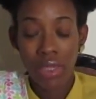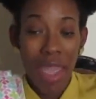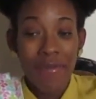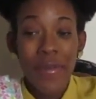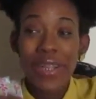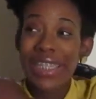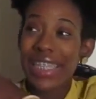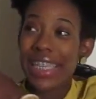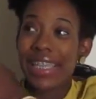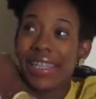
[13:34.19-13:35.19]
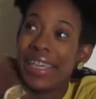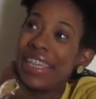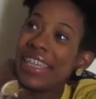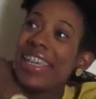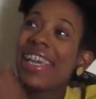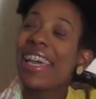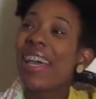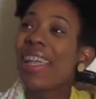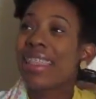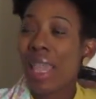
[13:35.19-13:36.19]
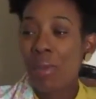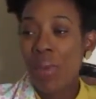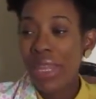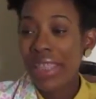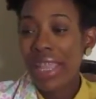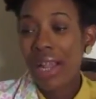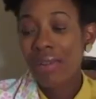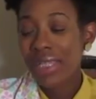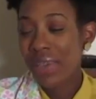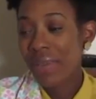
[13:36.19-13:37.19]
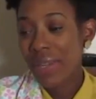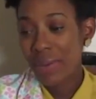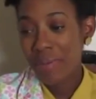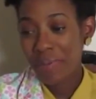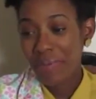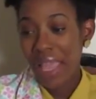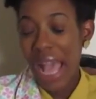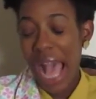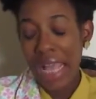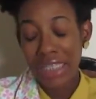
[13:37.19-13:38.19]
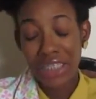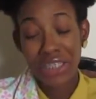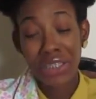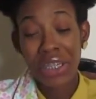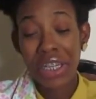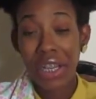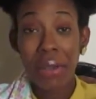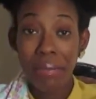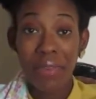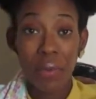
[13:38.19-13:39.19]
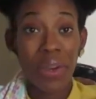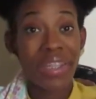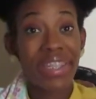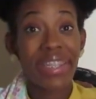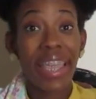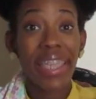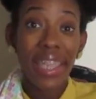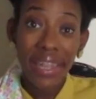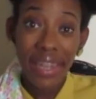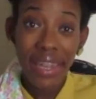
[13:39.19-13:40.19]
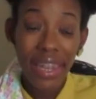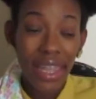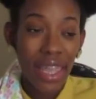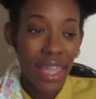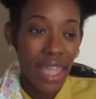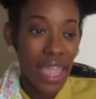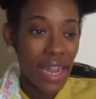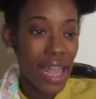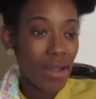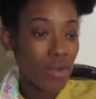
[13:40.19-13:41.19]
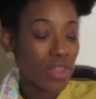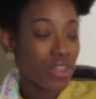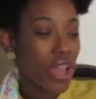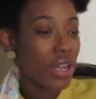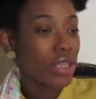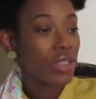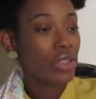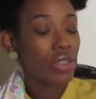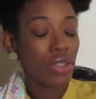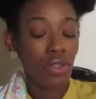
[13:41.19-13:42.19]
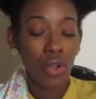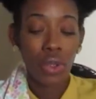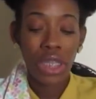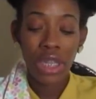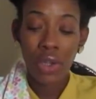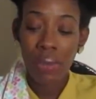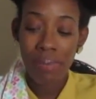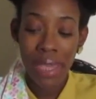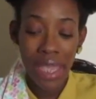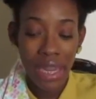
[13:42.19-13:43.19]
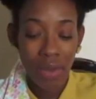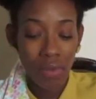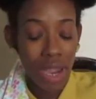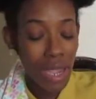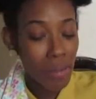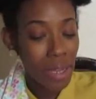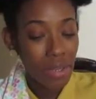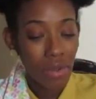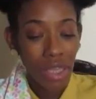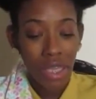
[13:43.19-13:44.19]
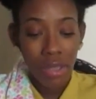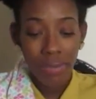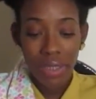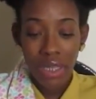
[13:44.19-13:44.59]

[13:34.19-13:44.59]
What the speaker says: At 14, that minute that I was giving up, I stood up for 1 second, and I was trying to, you know, lean on a bed and rock my little hips,